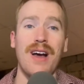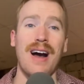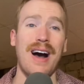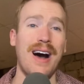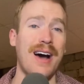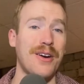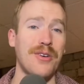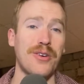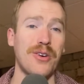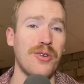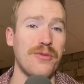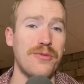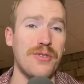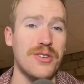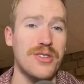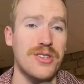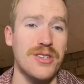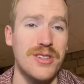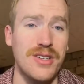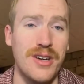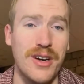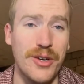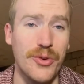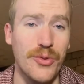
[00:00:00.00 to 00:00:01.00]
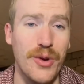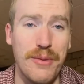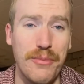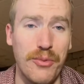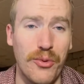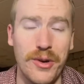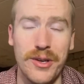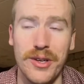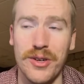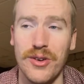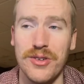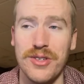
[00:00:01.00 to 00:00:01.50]
I don't know if there's a ton of great
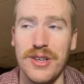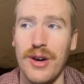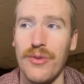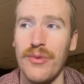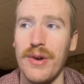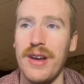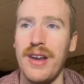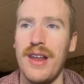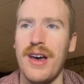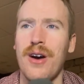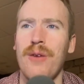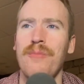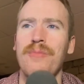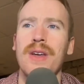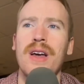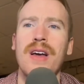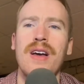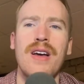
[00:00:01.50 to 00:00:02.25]
point guards out right now.